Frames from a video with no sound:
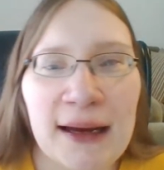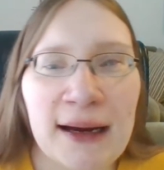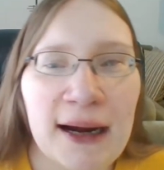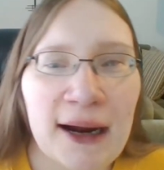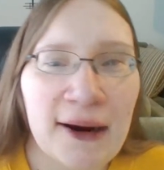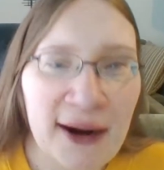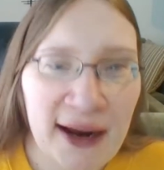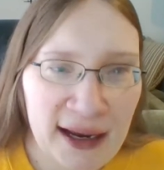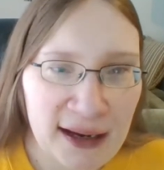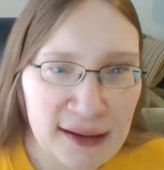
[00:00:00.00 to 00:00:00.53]

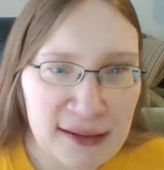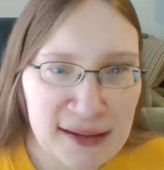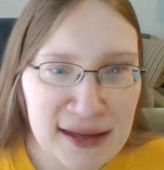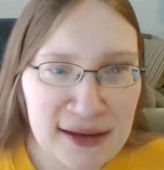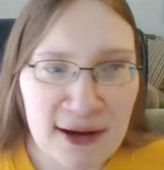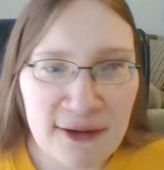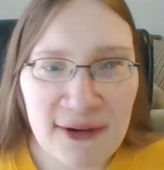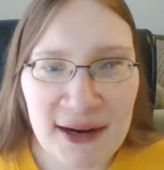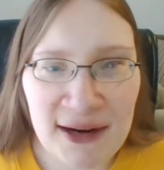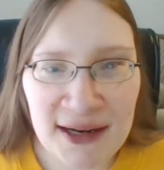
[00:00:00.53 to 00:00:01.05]
All right, so
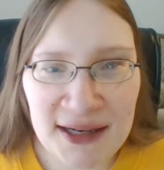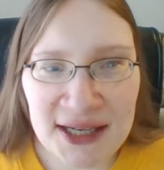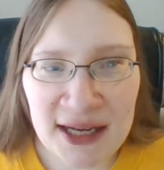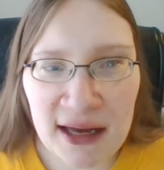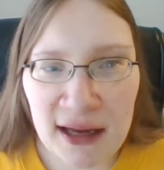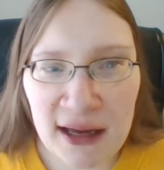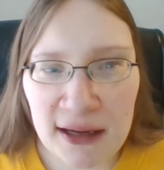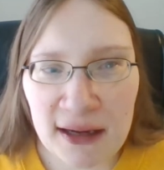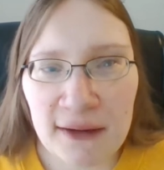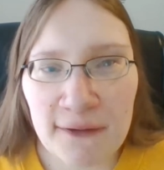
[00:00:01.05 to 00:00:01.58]
I want to
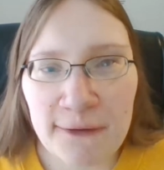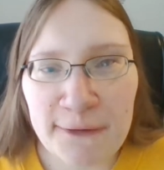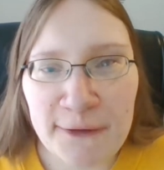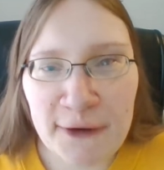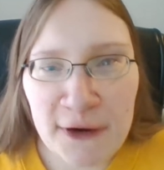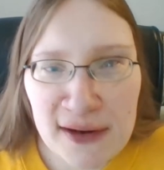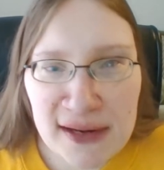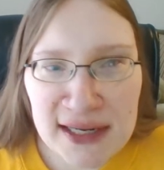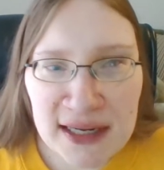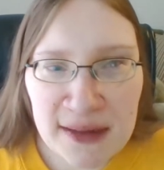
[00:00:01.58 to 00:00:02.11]
talk
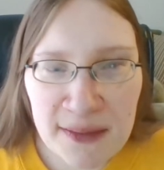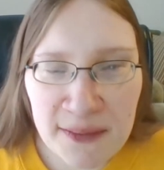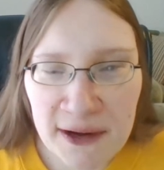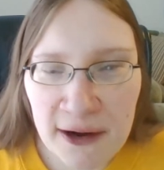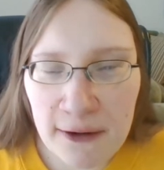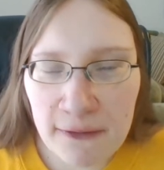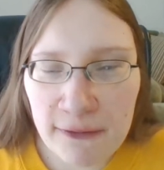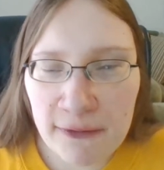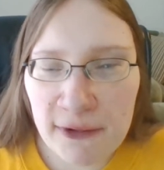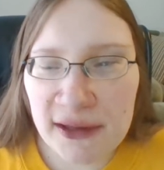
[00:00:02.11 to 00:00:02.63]
first
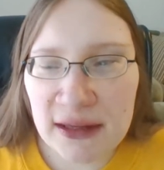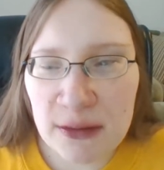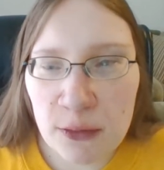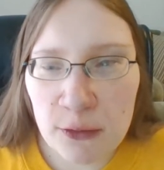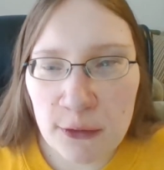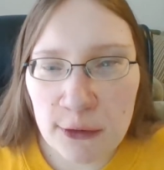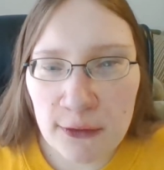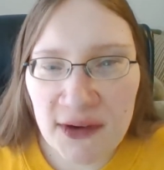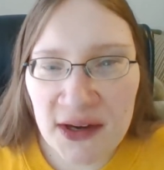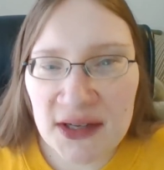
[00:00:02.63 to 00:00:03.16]
about what the
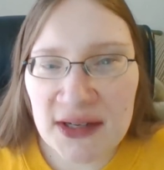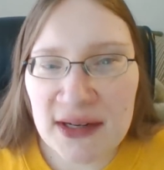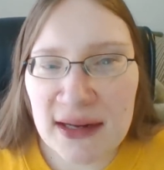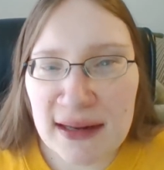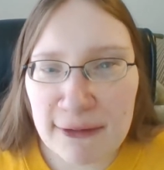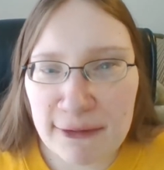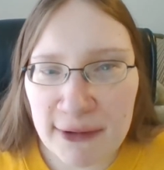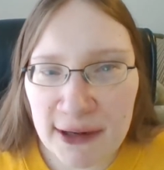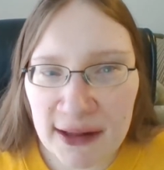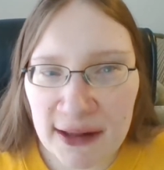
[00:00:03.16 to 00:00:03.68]
movie
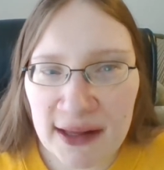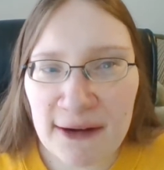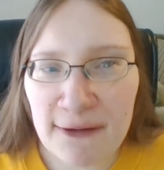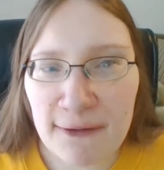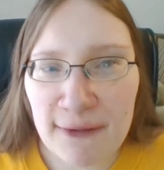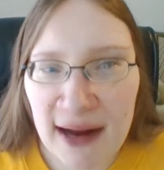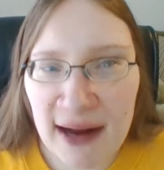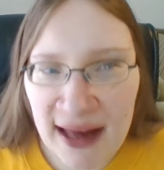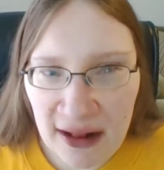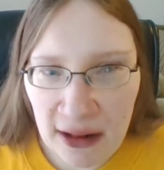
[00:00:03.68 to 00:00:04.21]
does really
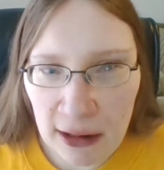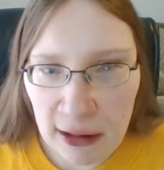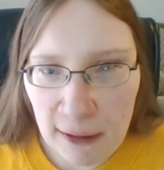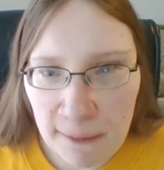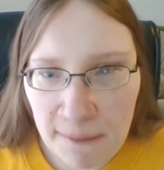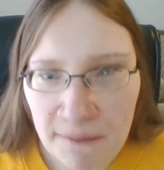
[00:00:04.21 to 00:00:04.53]
well.